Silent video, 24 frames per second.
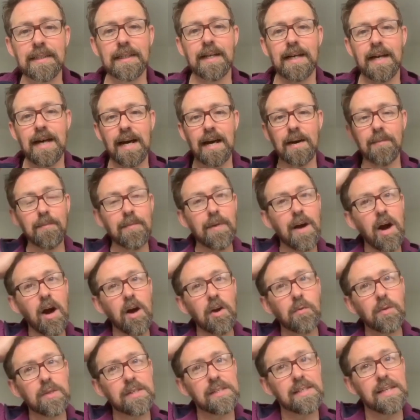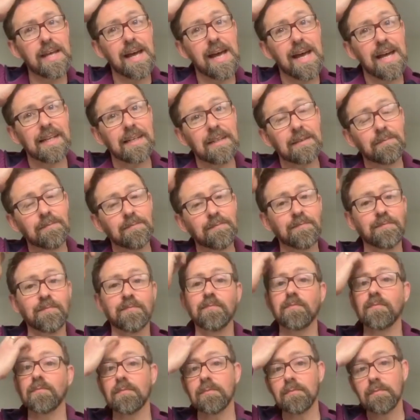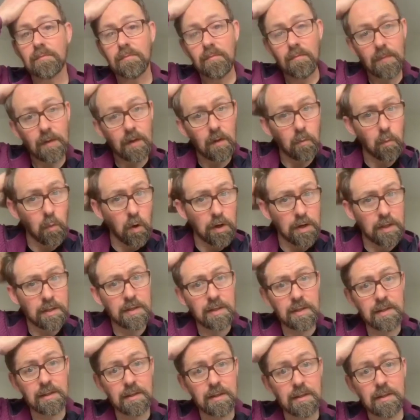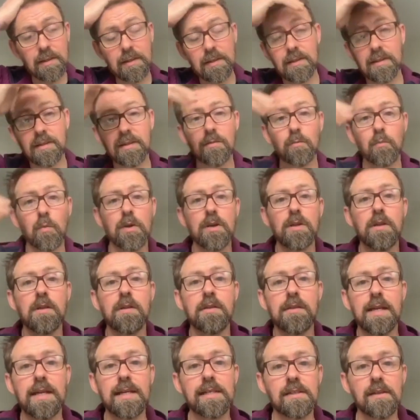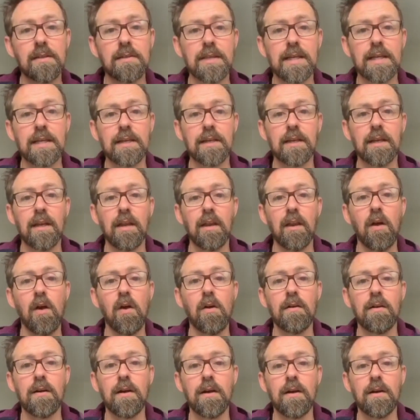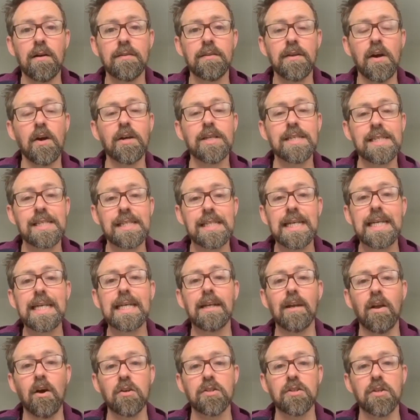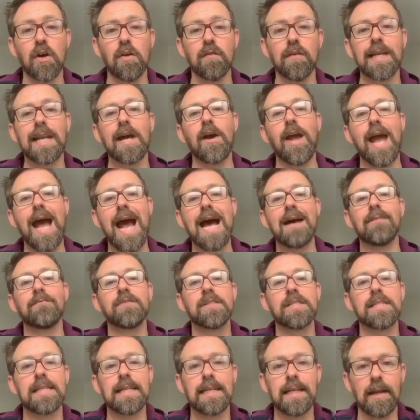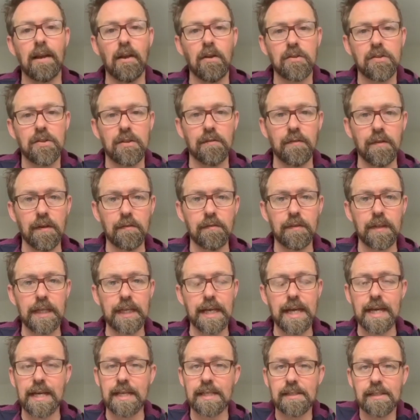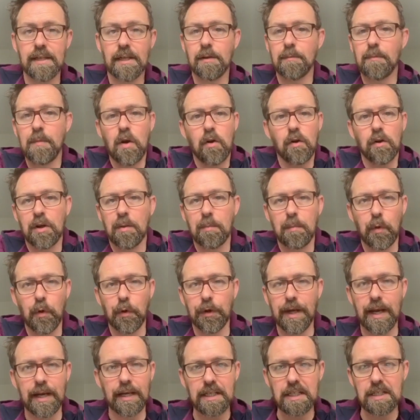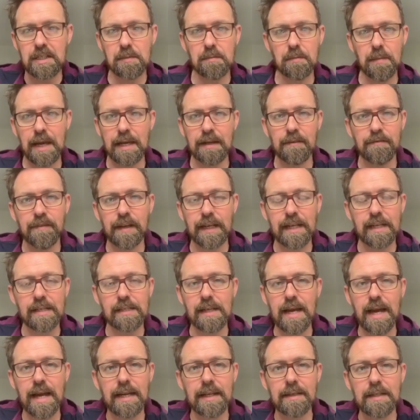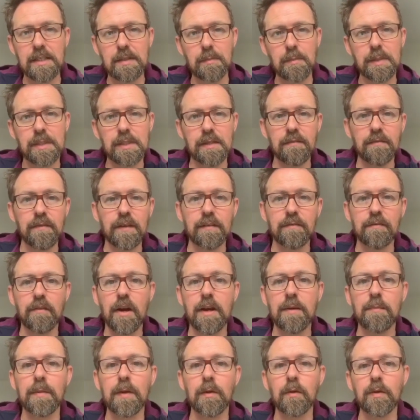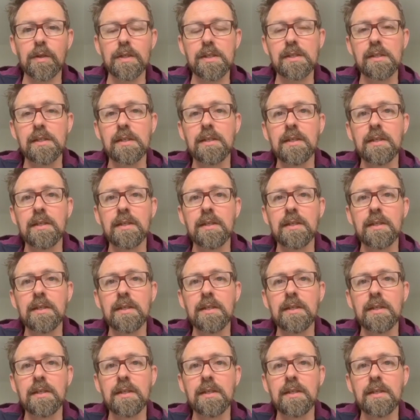I would say one of the things I think a lot that I see a lot of, and I have seen a lot of over the years, and I'm not going to point any fingers at any specific frame builders.